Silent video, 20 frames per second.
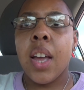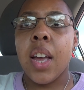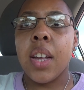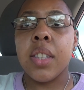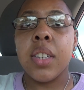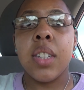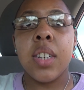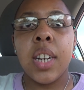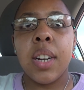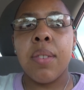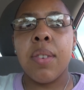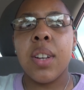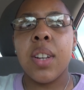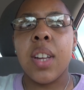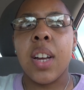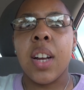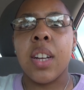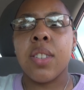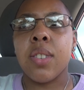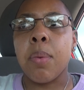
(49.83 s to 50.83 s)
And then they
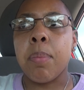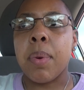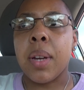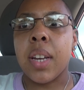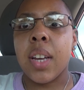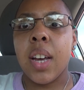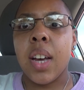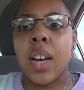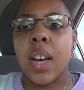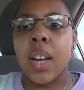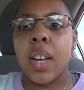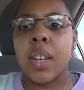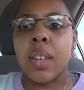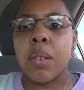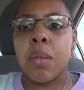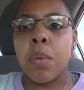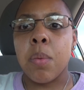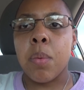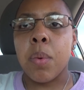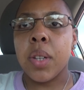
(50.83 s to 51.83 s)
realize, oh my
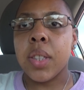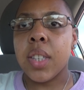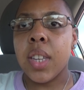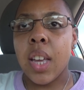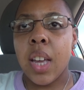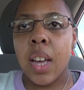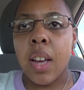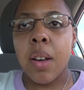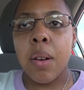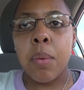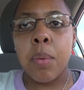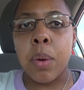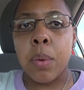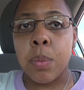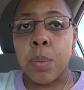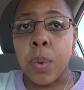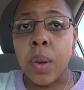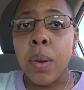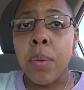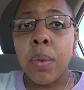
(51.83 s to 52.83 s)
God, what the hell were
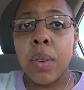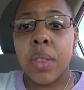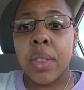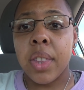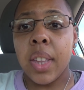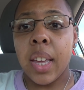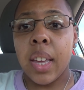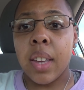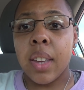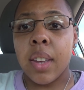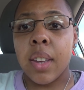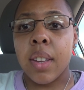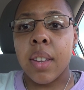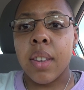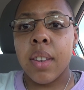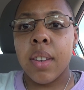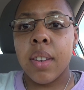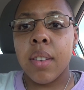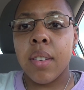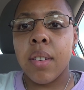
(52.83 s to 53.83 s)
we thinking,
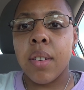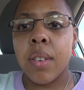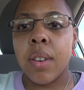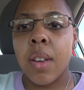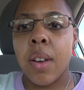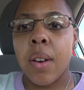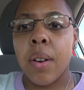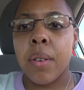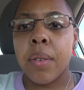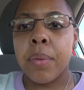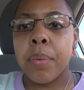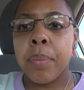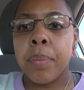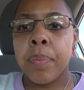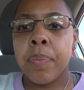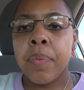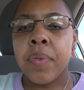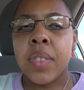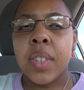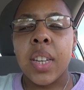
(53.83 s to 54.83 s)

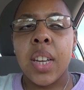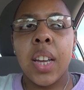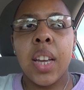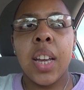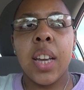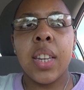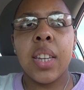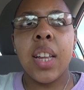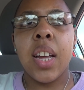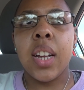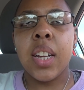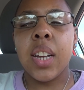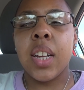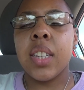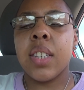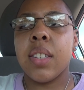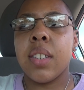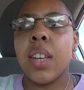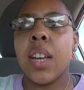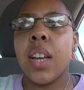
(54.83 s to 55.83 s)
And like
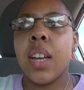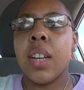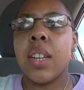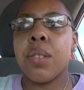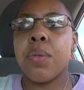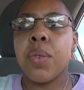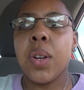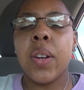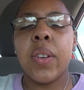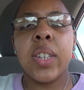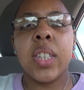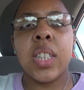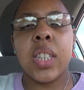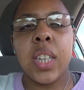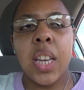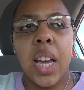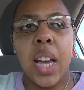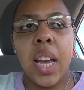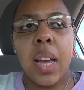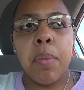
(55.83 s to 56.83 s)
I say, it's very
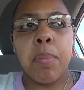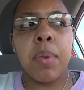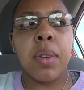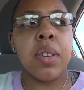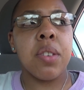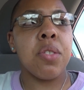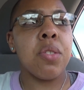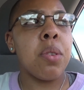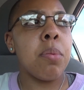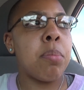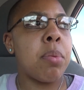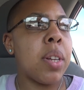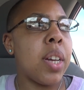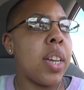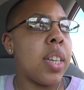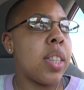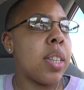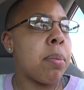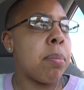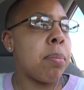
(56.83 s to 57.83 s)
sad, because you
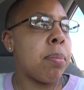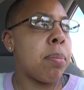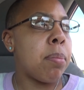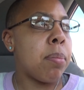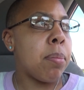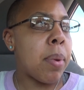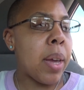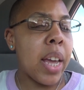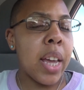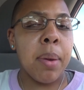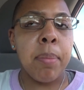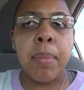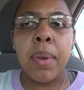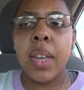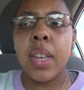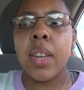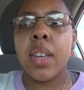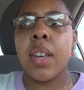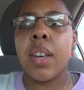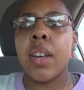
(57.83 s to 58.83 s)
blame the main
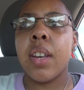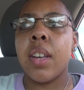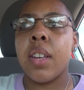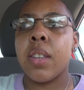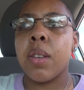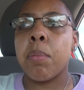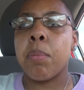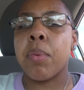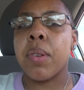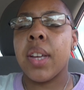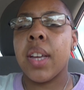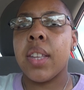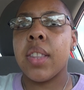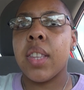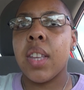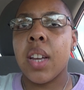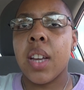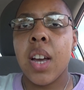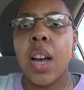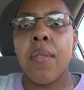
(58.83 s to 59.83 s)
media and you
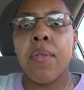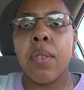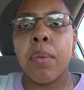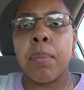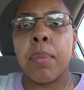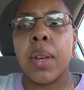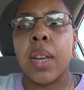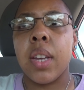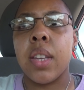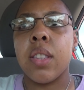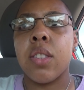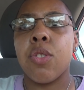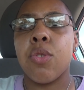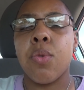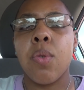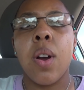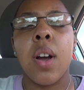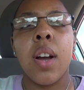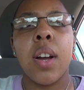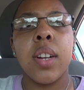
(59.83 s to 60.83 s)
blame the government
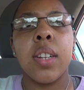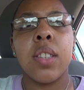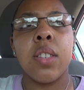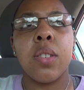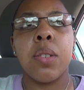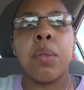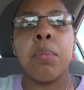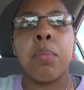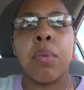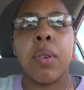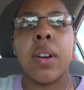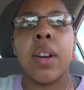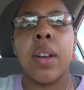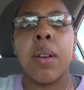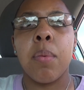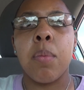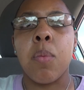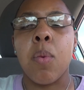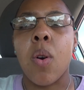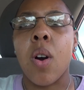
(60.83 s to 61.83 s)
trying to
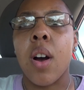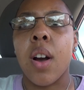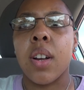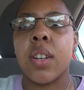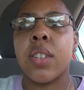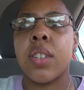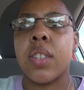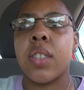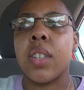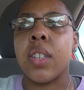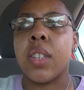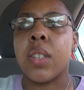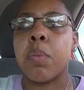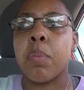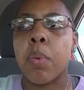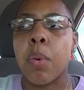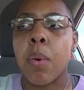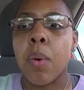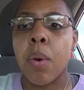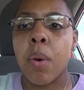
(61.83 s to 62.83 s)
brainwash these
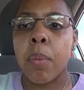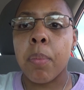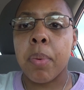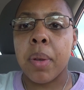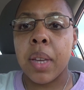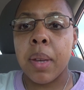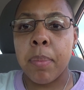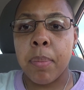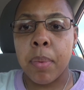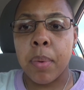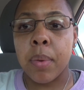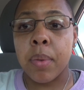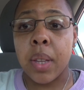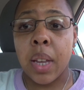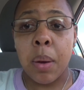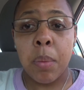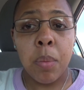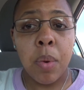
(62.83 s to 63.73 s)
poor people that